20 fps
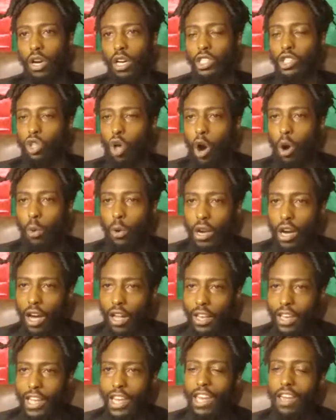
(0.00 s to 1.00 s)
So we
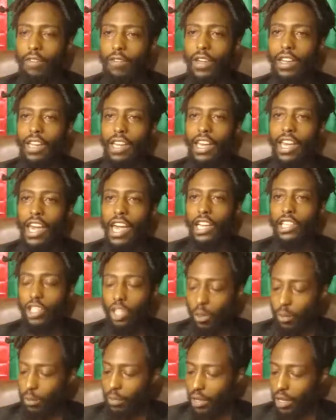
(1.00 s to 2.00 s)
are leaving
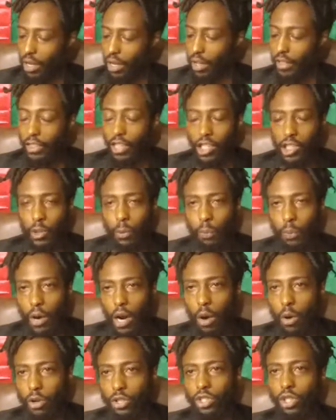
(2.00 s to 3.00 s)
Egypt, the
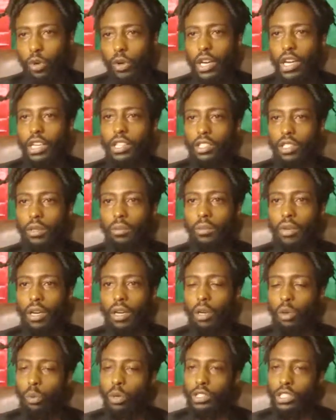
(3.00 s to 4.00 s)
spiritual Egypt,
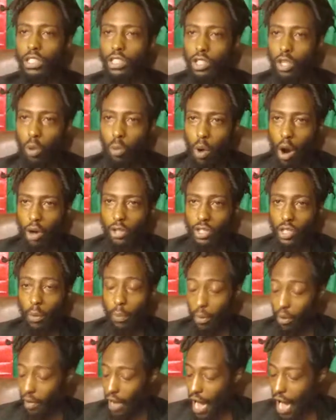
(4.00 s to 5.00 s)
which is the worship
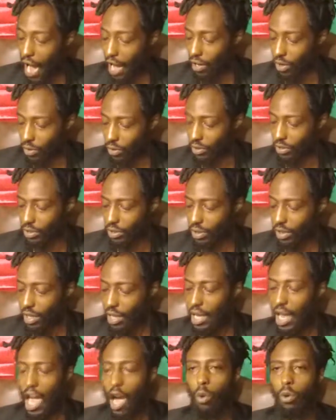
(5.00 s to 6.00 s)
of idols.
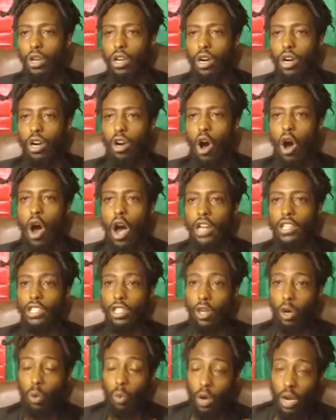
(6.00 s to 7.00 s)
And we are going
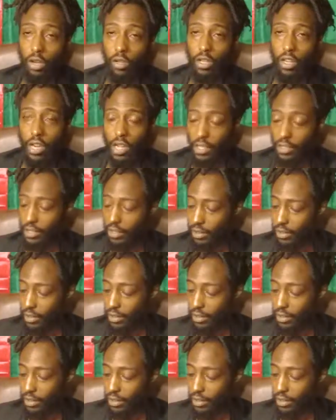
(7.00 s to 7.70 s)
to the wilderness,